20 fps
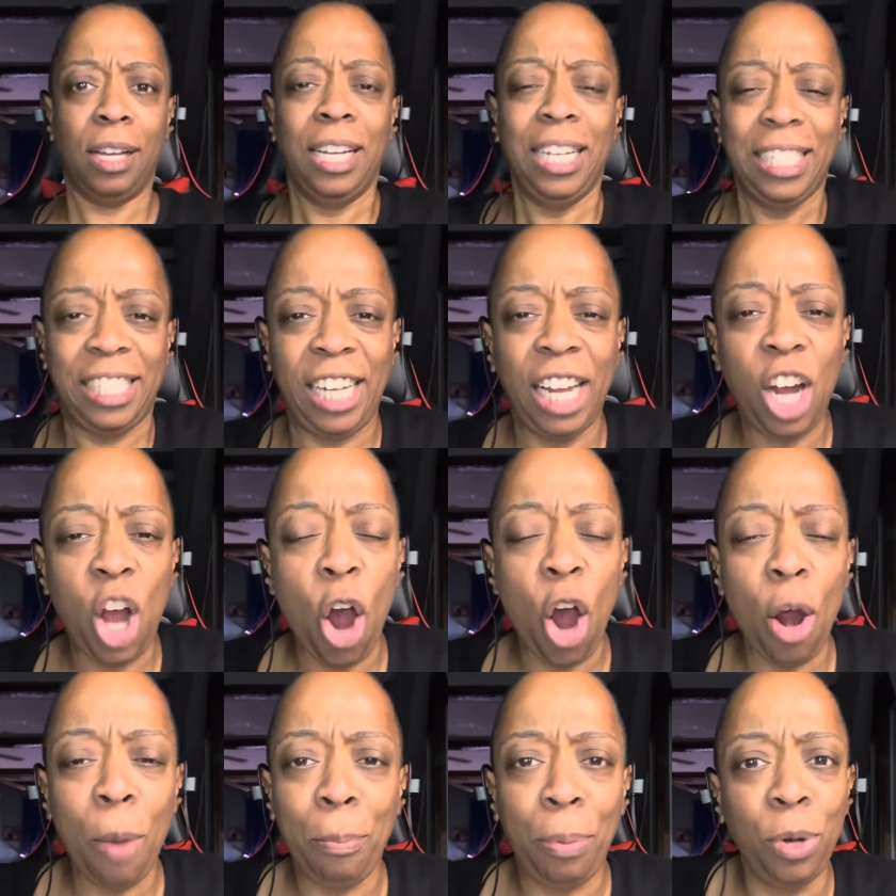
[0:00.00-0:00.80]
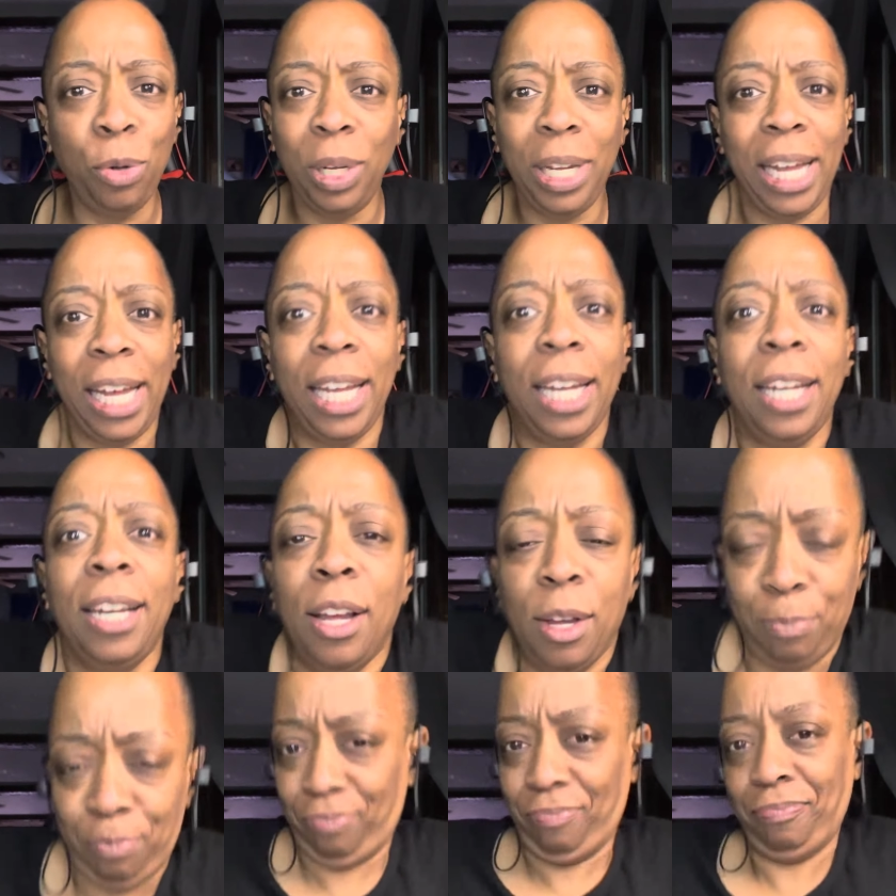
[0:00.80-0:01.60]
Dick Harpootlian,
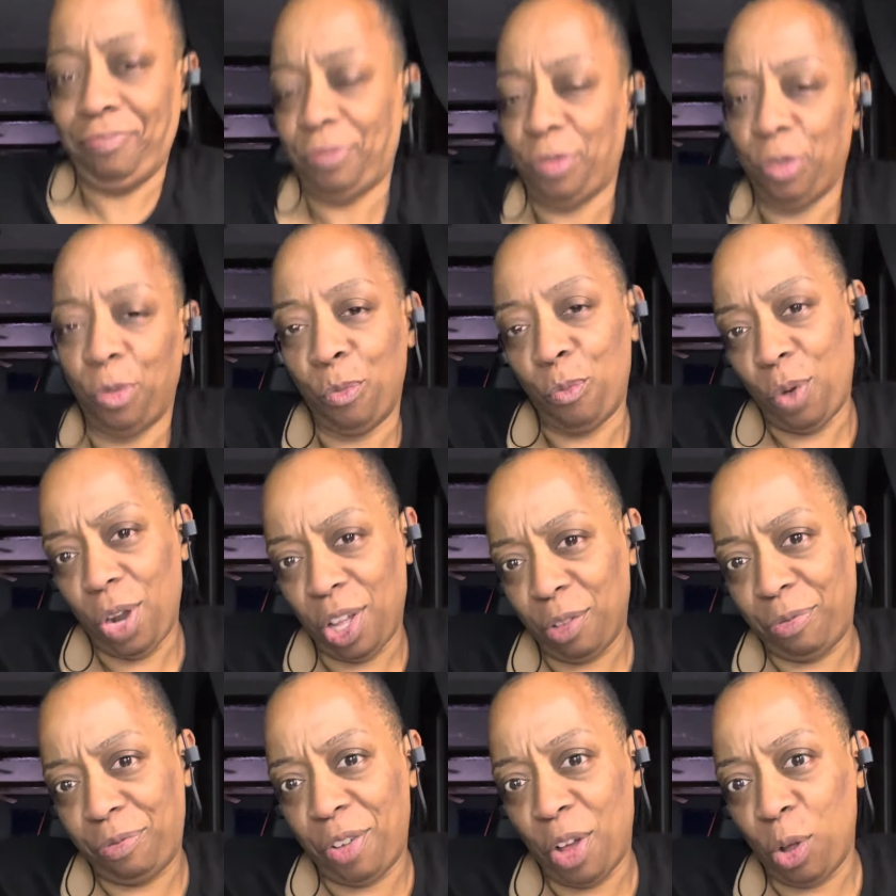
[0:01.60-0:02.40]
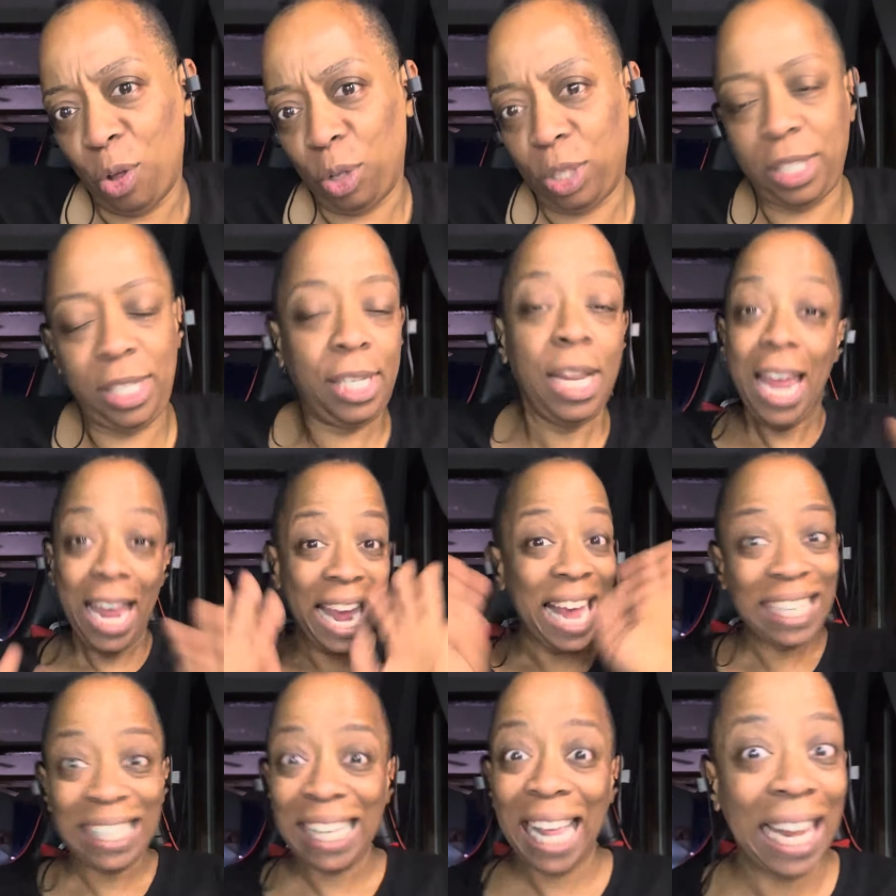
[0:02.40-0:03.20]
Will Folks.
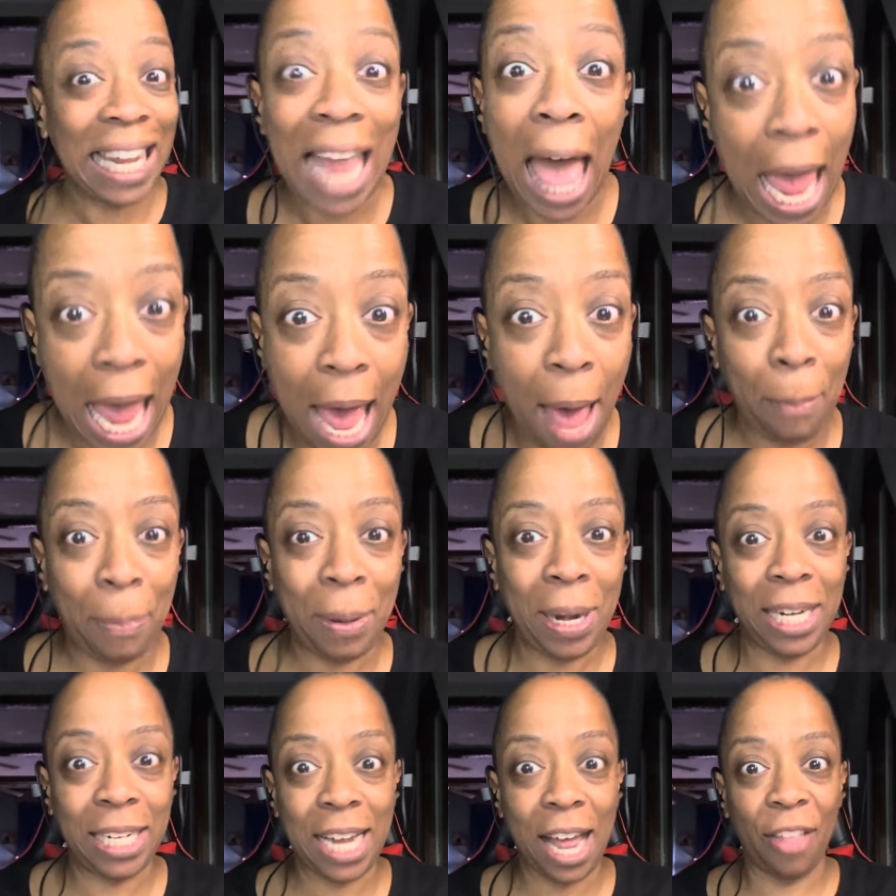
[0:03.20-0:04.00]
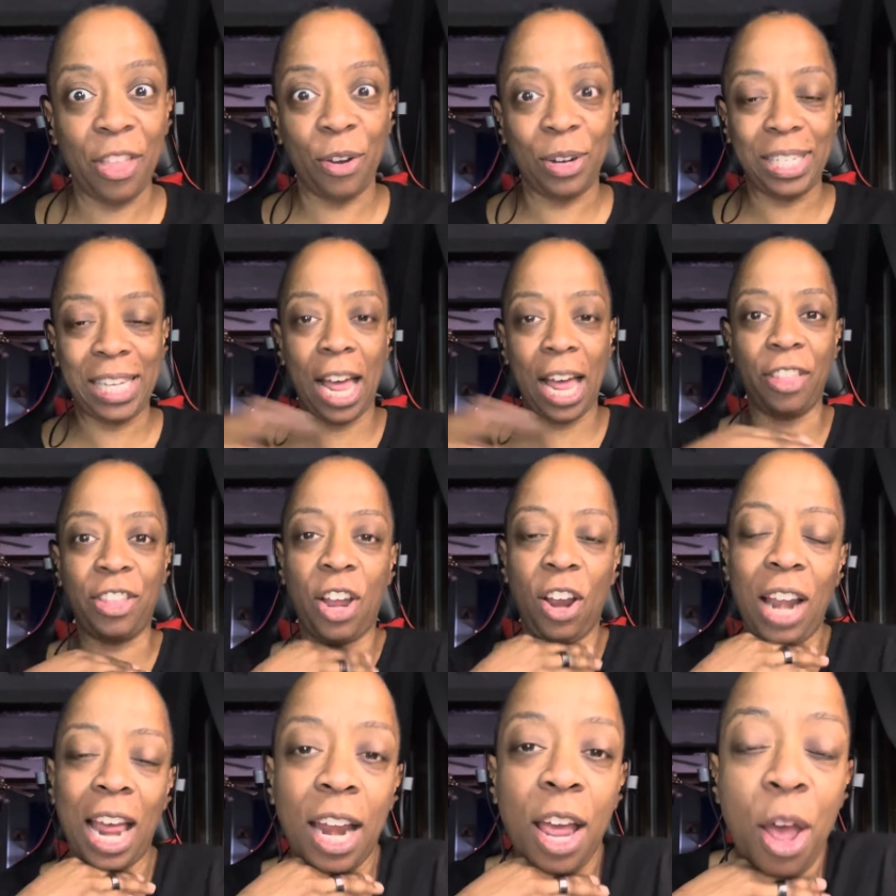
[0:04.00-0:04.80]
There's a lot happening down there in South
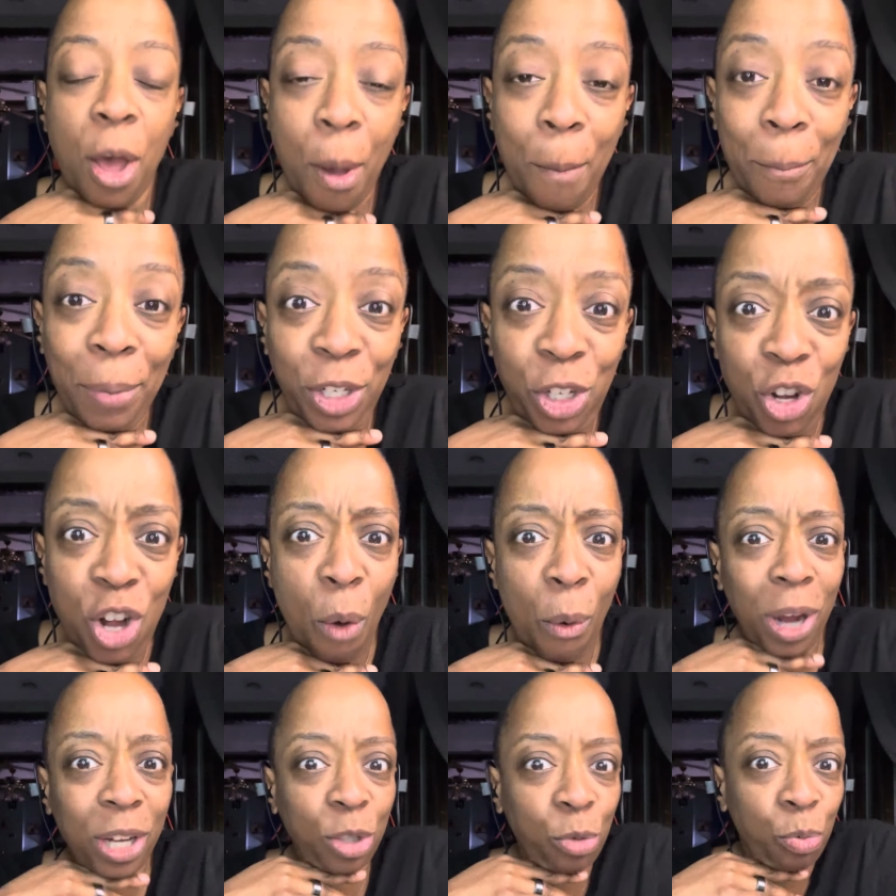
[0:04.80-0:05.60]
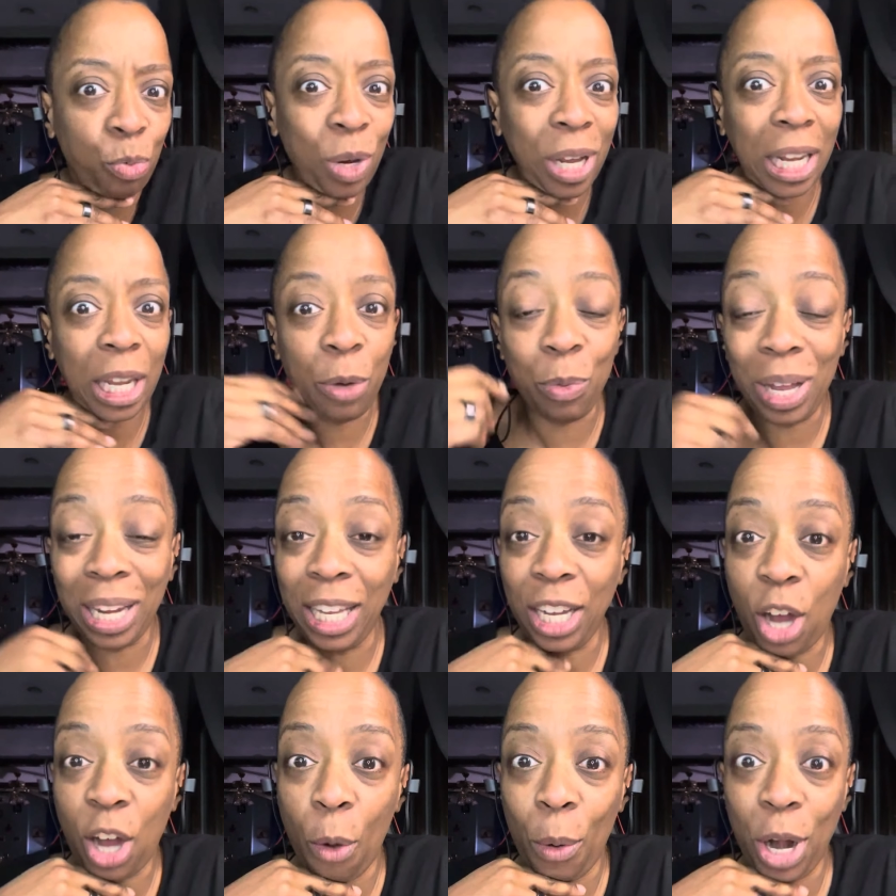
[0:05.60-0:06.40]
Carolina. But you know what's really,
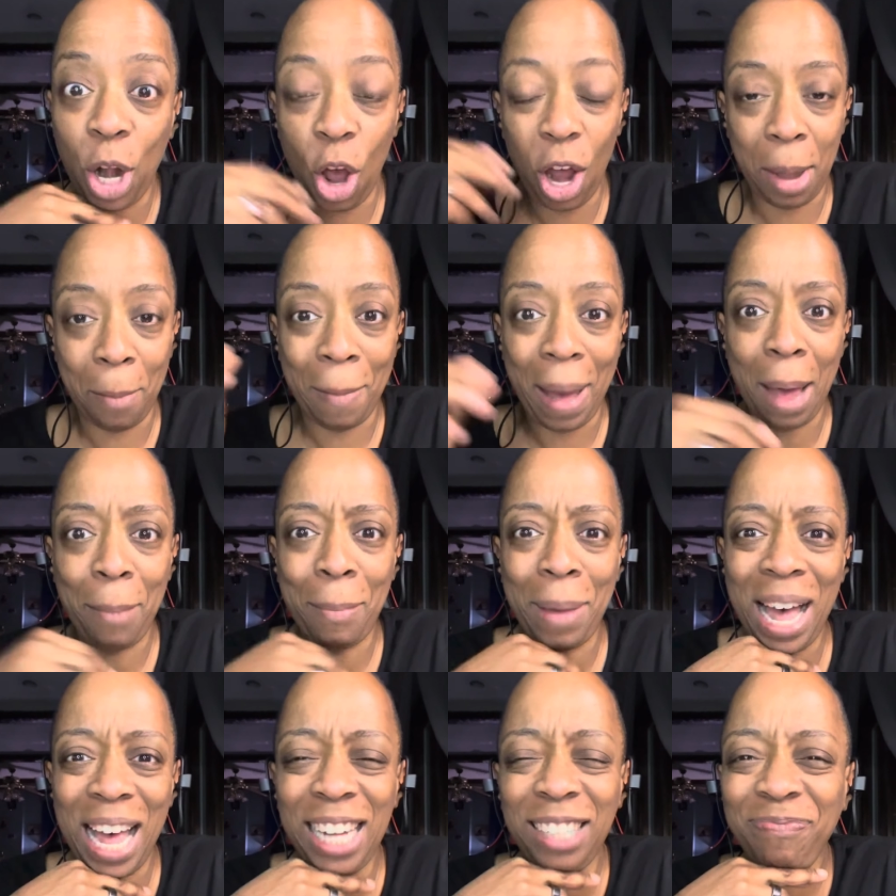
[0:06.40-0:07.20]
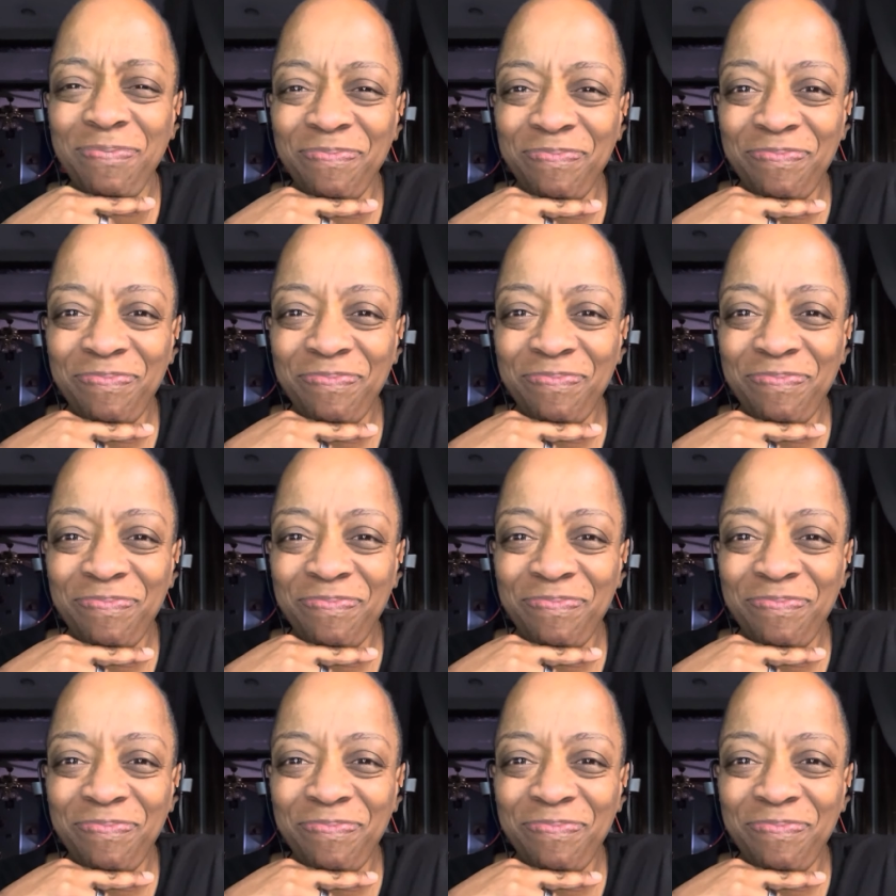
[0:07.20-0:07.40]
really going on in my mind?